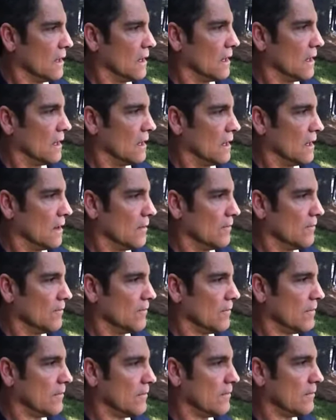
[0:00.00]
um,
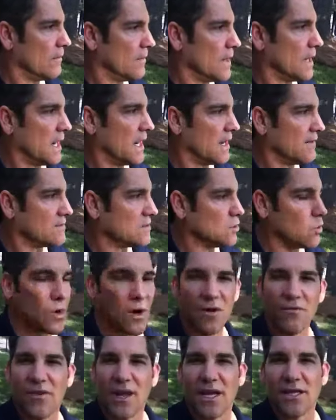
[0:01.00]
I have
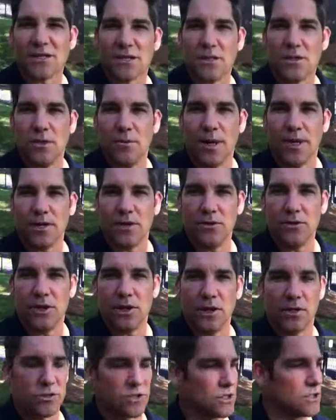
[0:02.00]
12 days to do my due
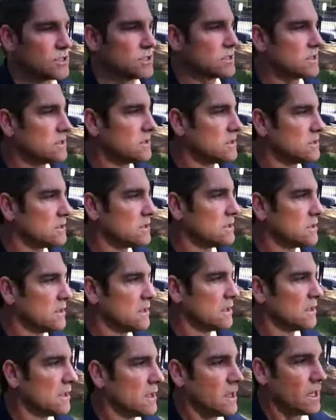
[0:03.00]
diligence,
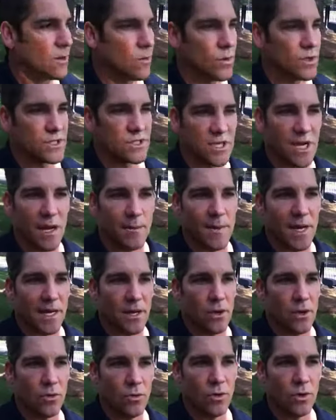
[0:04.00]
at which time I
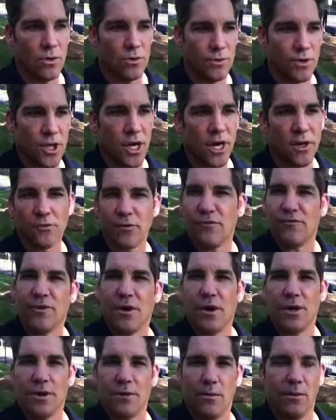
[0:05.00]
go
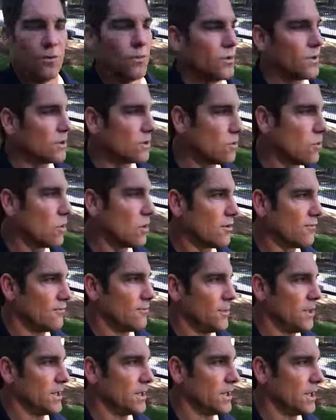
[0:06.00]
non-refundable with a quarter of a
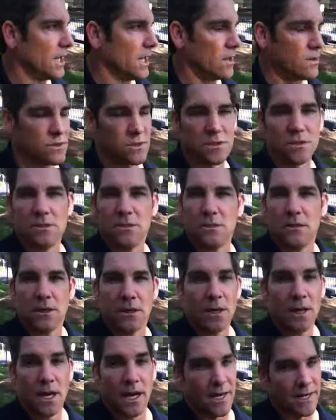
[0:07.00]
million dollars.
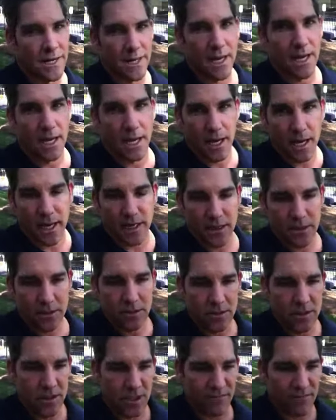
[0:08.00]
I, would
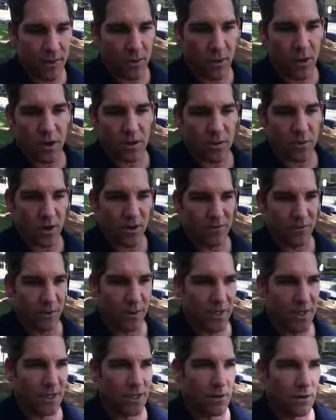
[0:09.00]
lose it if I walked away from
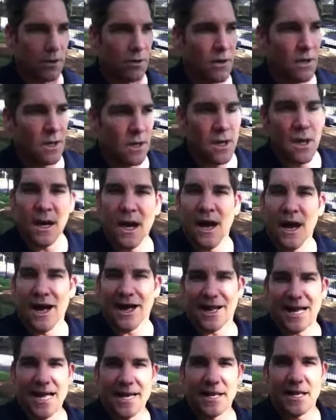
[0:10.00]
the deal.
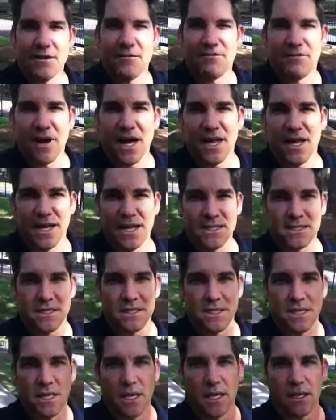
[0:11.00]
I got to get
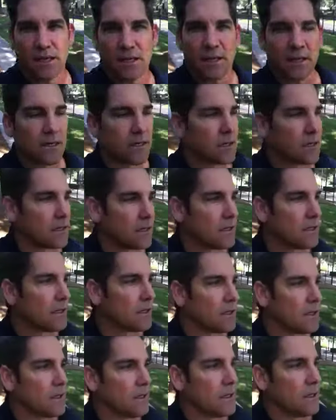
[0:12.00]
financing yet.
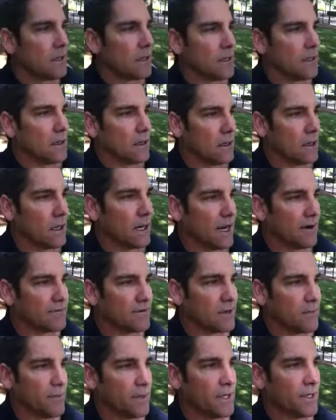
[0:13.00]
Uh, I've
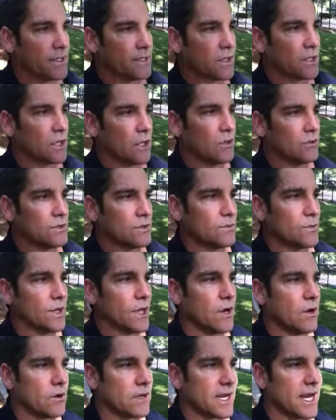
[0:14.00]
committed to closing with
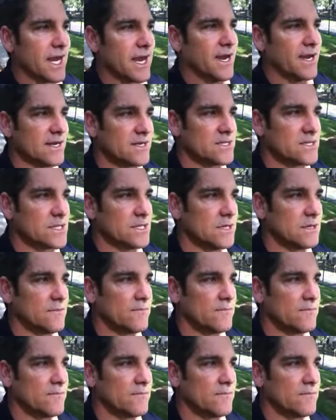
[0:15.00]
all cash,